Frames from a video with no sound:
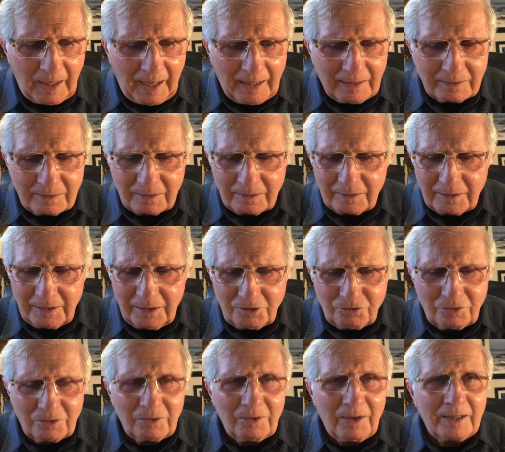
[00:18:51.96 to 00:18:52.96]
And the
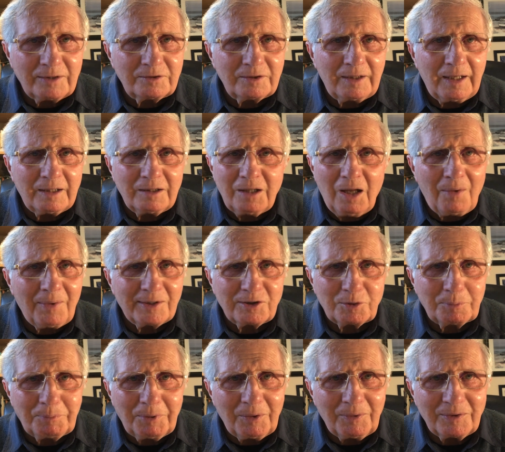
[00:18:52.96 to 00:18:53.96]
Israelites had no
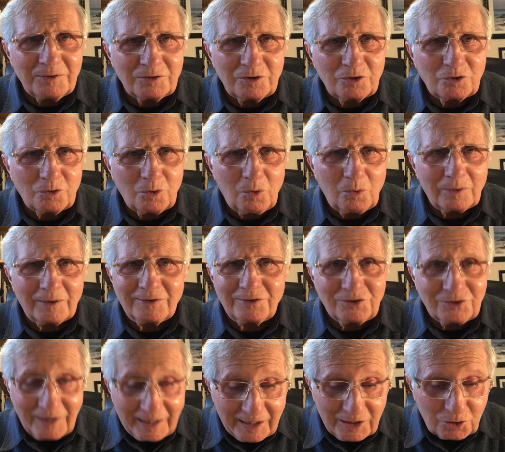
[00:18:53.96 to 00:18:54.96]
experience at all at
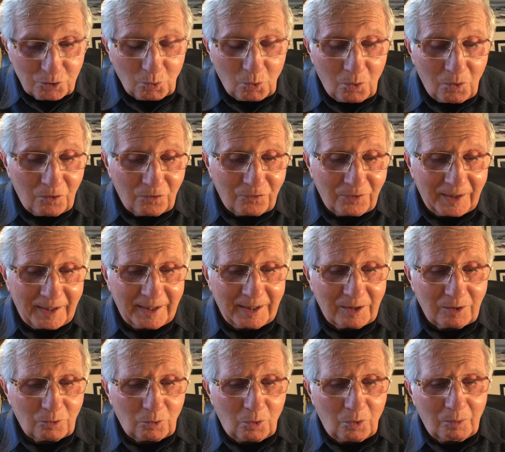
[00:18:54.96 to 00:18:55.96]
siege
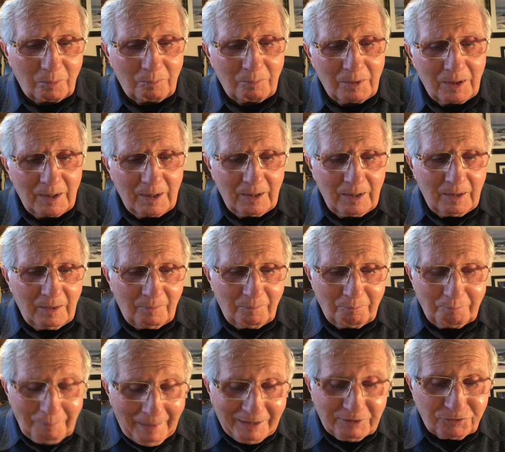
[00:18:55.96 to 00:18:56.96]
warfare or
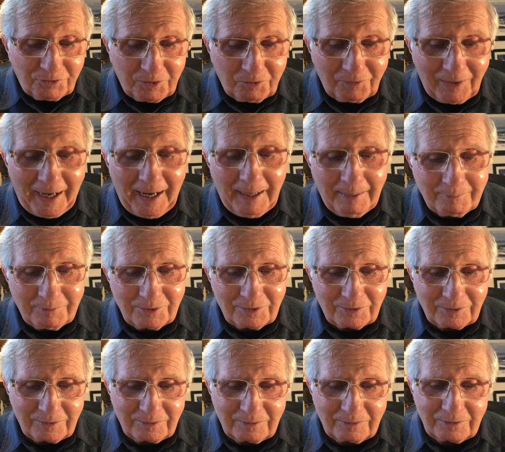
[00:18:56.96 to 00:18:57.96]
battering
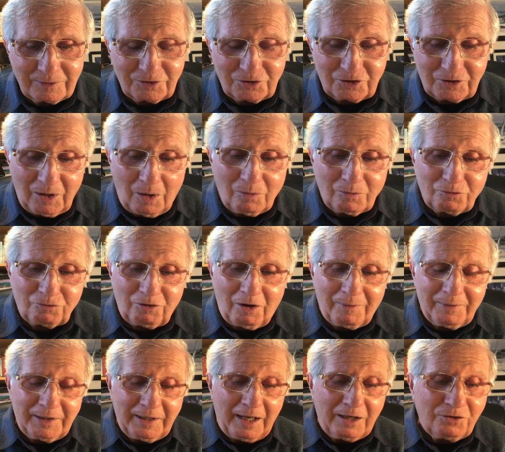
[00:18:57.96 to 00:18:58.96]
rams and
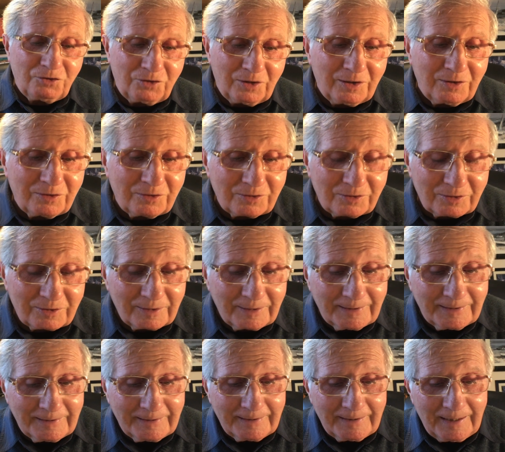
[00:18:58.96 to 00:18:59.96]
stone-throwing engines
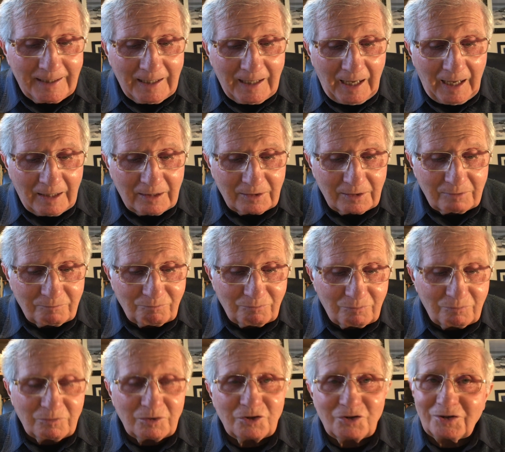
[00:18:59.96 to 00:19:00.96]
and
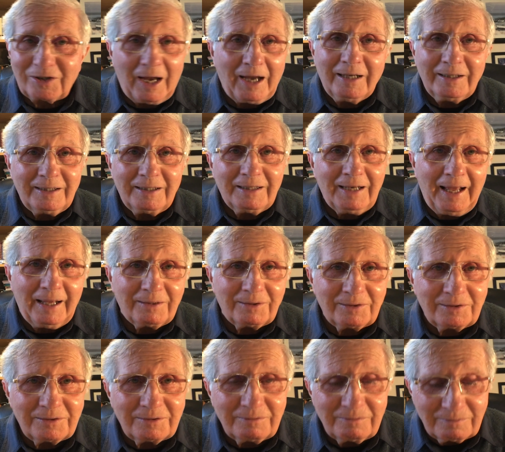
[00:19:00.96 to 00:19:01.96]
scaling
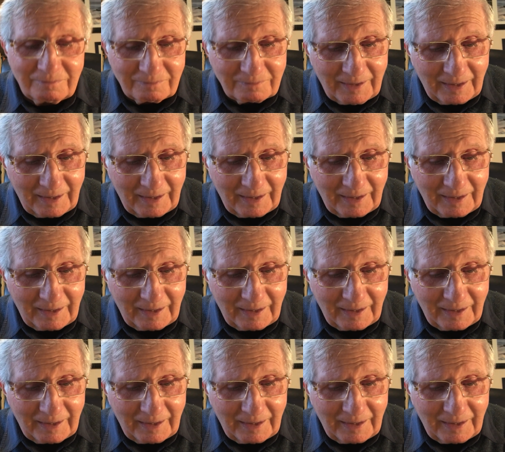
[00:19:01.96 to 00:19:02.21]
ladders.